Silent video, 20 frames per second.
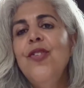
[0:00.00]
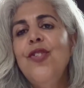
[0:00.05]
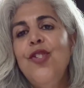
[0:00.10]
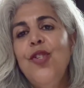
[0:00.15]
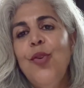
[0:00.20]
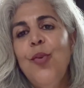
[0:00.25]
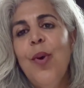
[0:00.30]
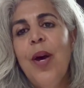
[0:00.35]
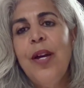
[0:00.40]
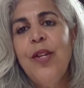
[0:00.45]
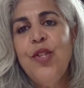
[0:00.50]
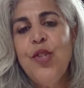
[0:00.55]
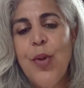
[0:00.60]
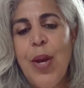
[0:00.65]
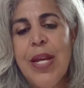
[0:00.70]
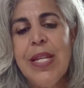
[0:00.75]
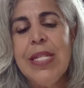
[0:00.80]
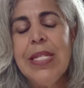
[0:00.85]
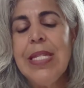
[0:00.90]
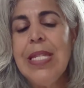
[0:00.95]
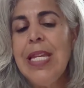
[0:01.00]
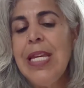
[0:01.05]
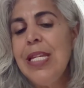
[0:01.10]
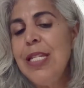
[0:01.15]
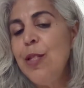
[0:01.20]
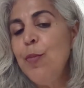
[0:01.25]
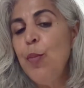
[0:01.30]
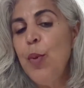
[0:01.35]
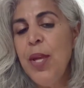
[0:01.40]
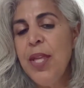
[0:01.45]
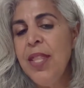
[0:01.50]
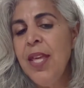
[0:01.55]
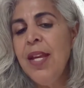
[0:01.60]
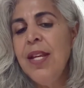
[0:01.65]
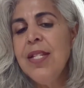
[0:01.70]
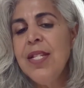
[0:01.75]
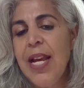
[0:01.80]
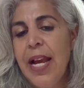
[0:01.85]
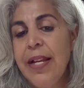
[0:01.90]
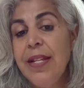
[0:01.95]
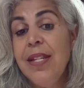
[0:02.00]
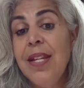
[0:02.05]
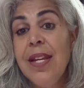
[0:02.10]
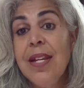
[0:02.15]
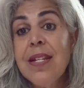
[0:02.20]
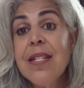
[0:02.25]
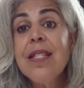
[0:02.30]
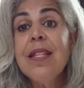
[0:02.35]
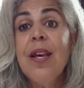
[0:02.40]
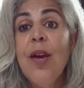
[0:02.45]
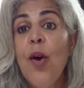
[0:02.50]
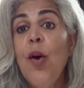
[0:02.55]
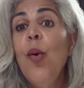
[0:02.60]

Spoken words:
to address these breathing techniques.